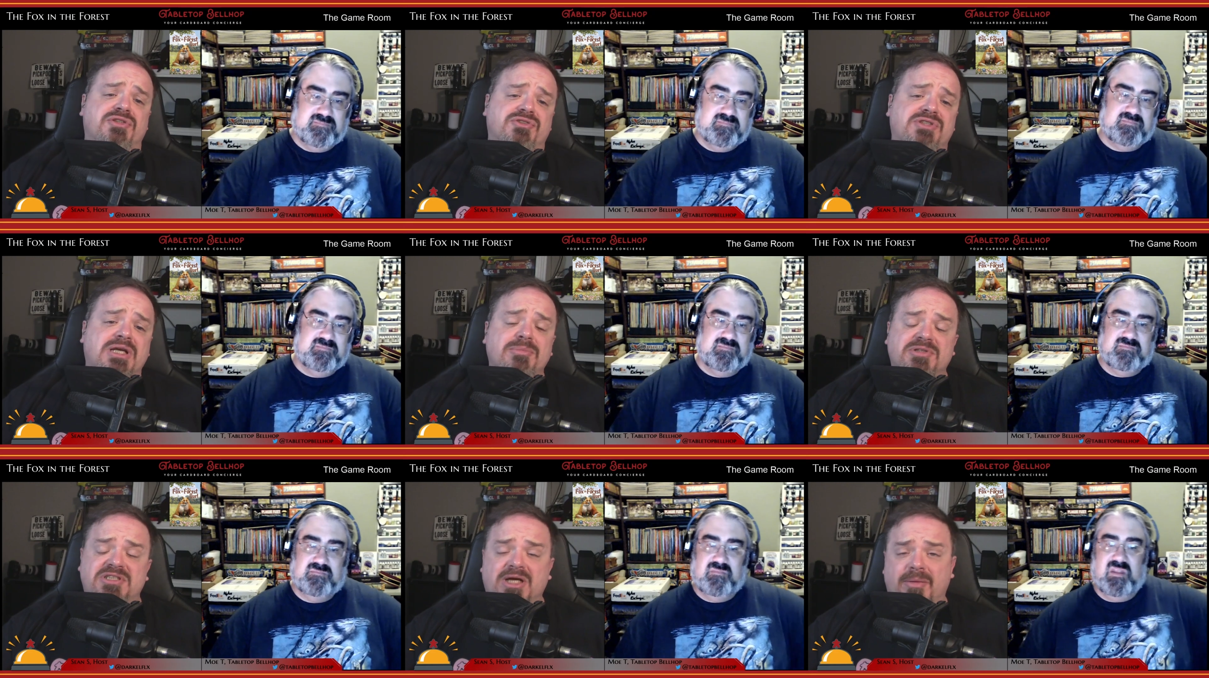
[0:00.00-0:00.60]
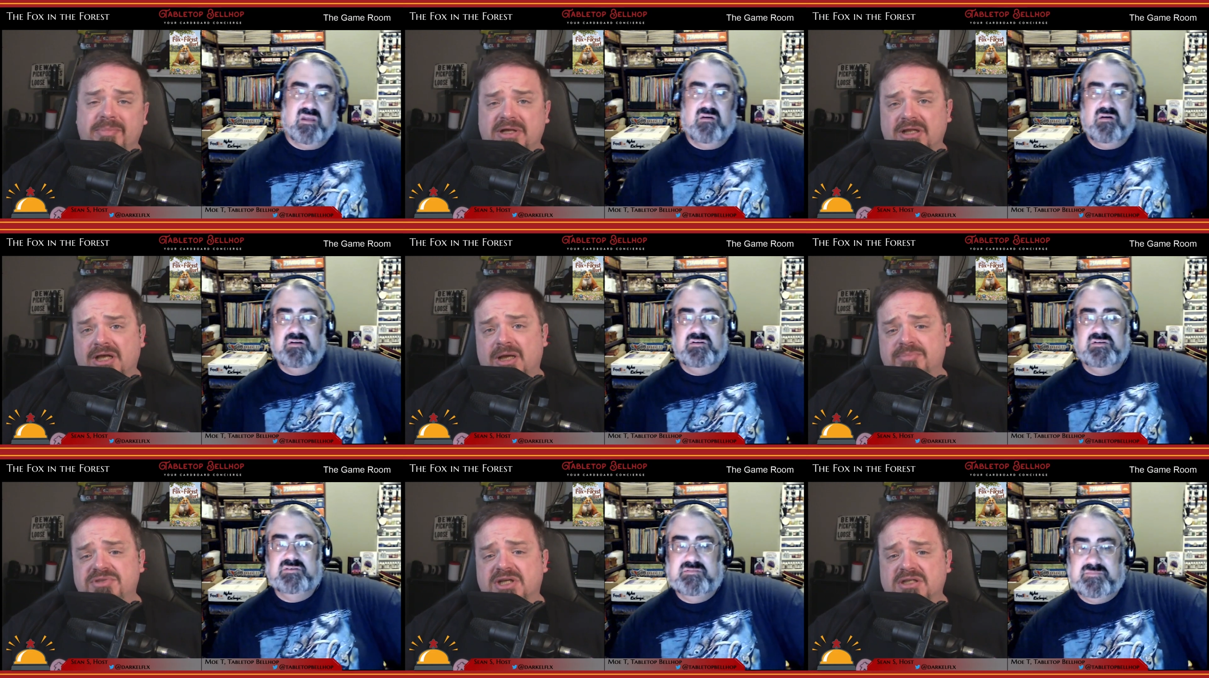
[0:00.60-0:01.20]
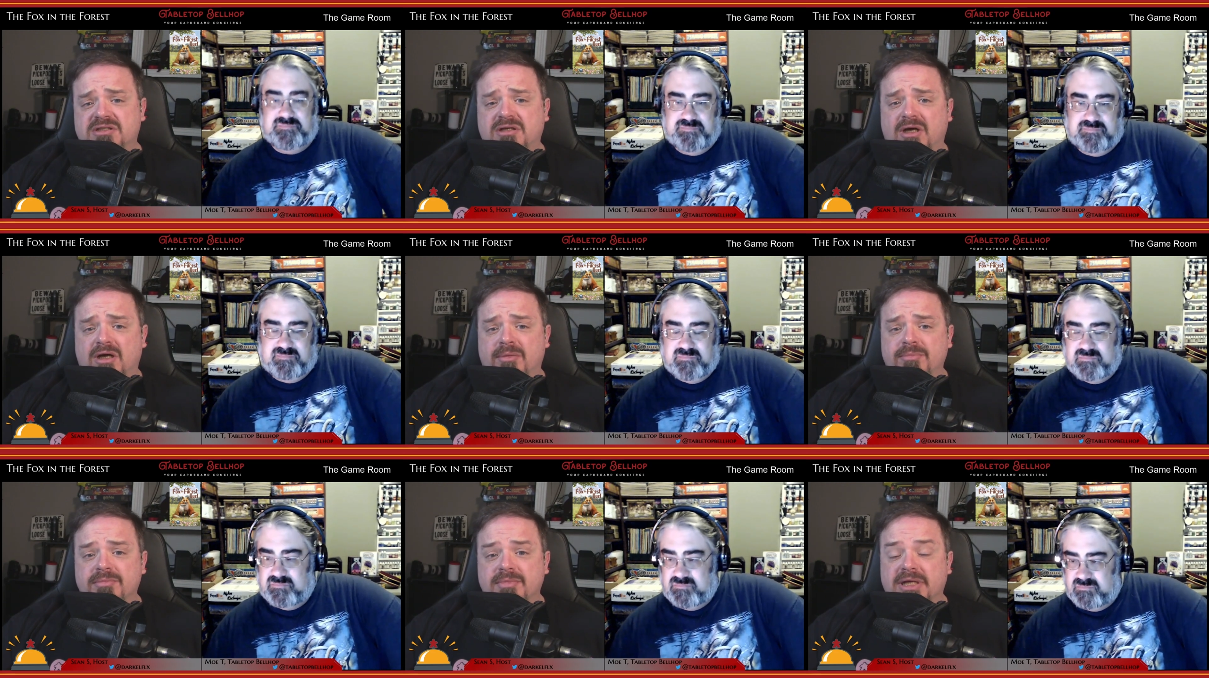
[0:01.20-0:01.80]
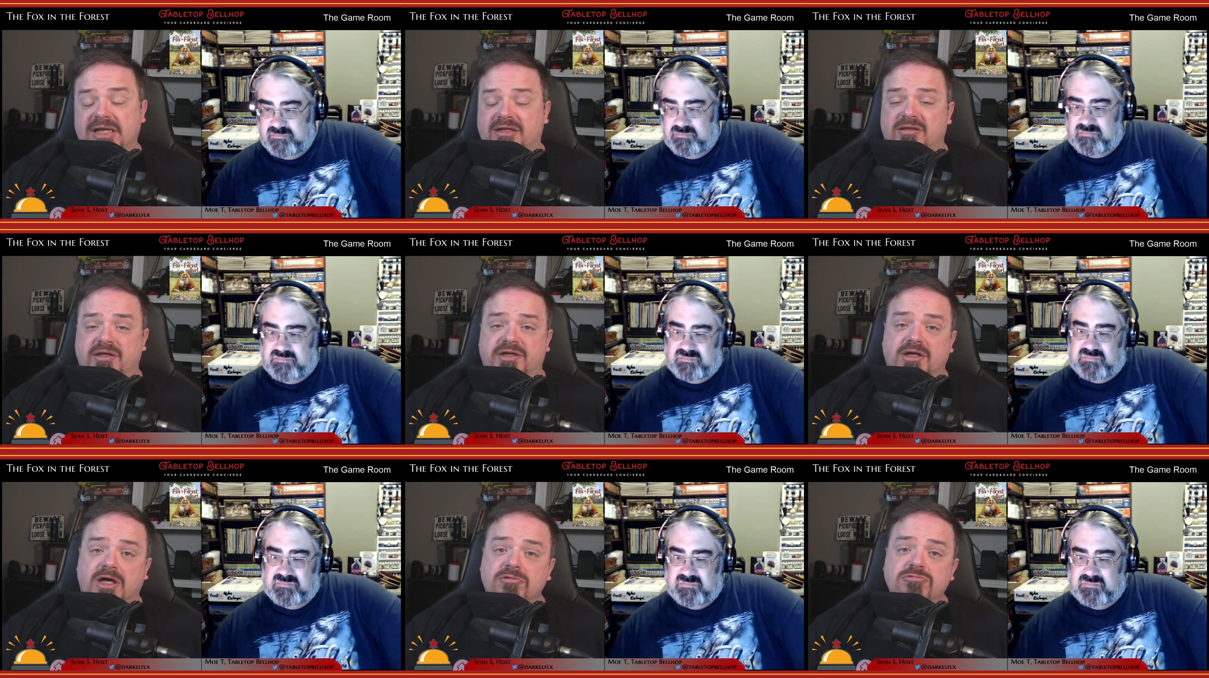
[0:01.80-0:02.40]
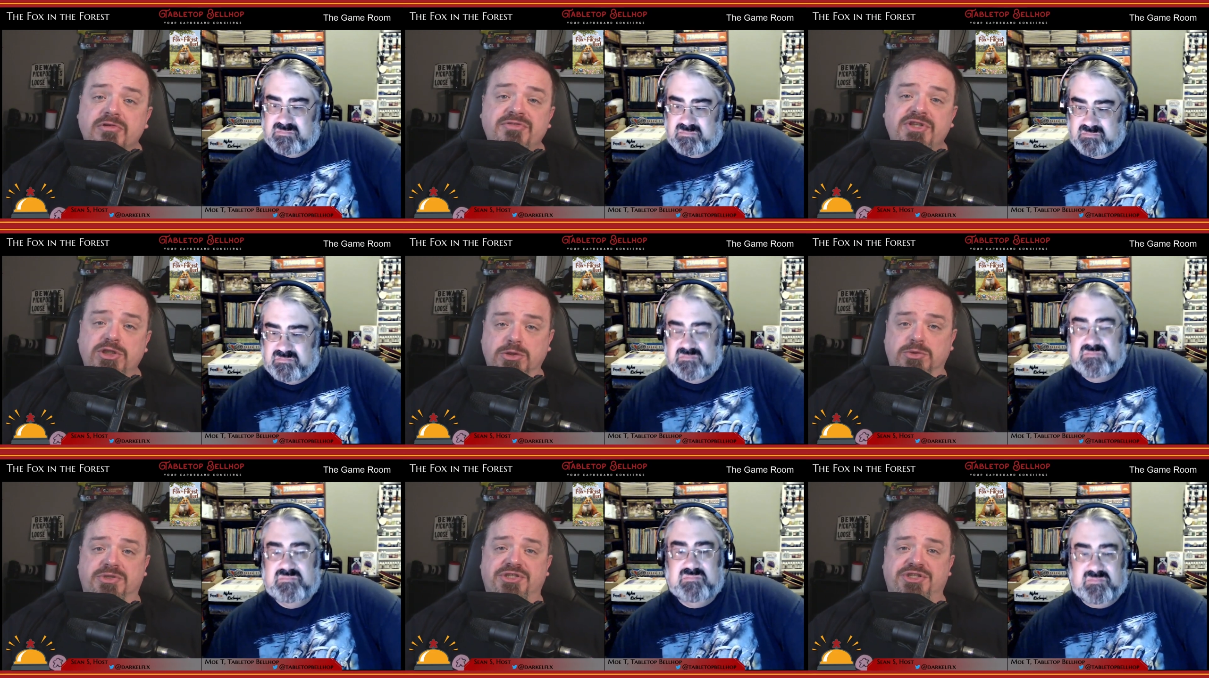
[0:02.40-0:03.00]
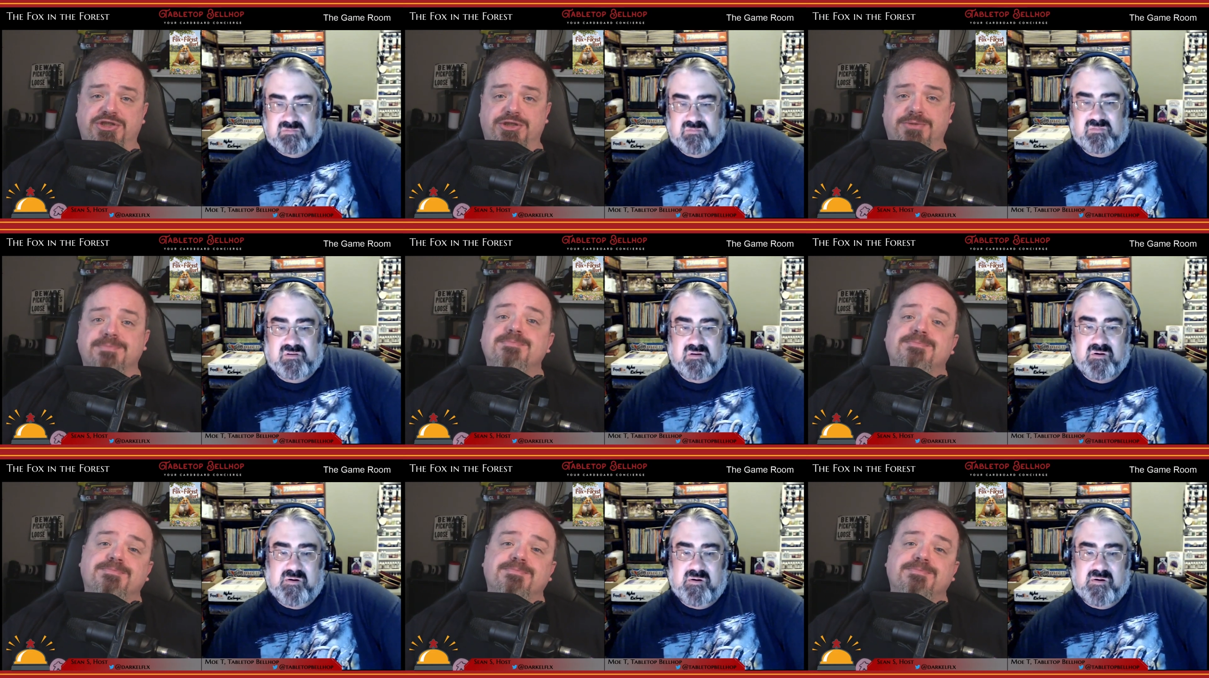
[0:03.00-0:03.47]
Speaker 1: to tabletopbellhop.com and click on reviews.